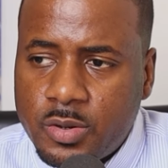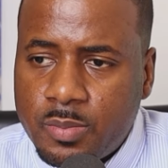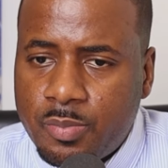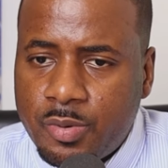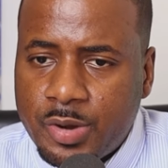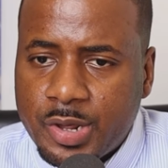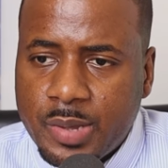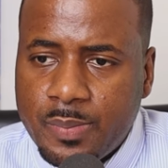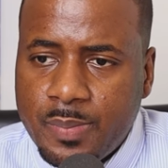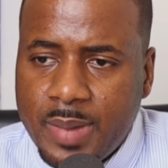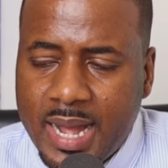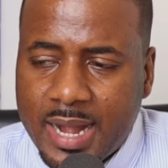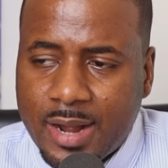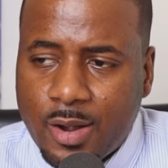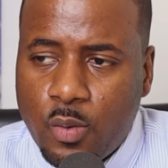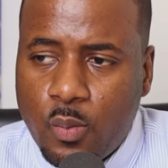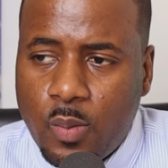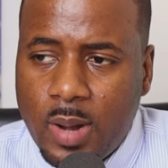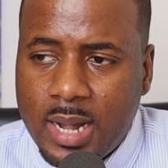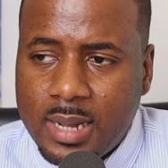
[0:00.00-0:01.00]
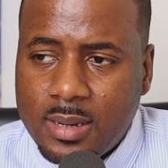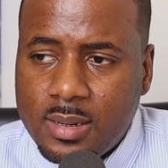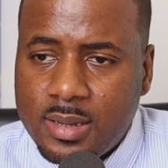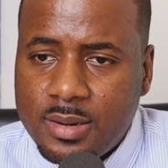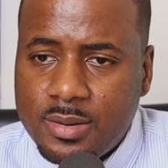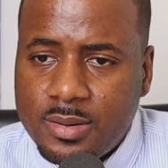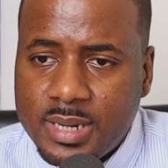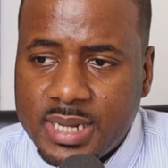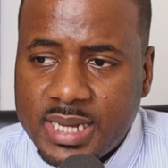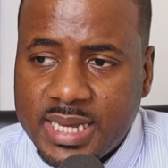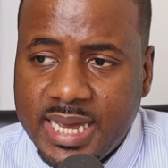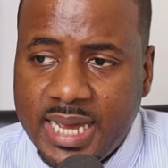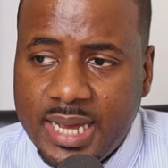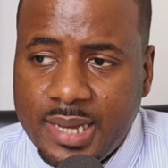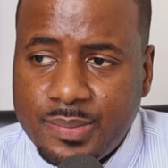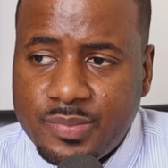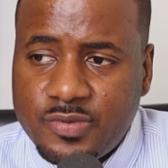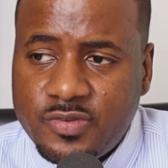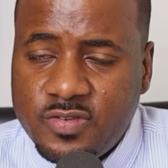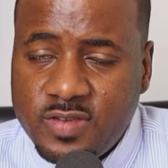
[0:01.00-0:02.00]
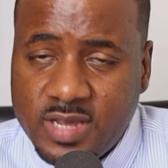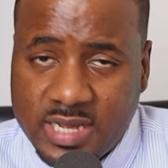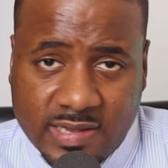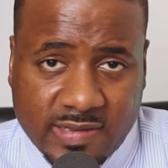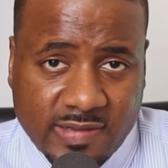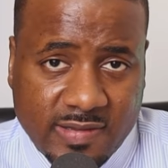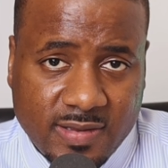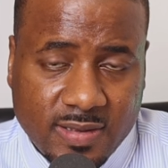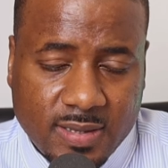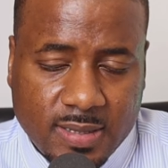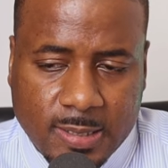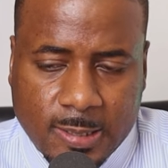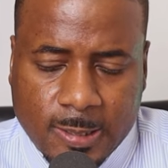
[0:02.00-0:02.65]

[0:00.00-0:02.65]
bringing back Kawhi Leonard in Game 6.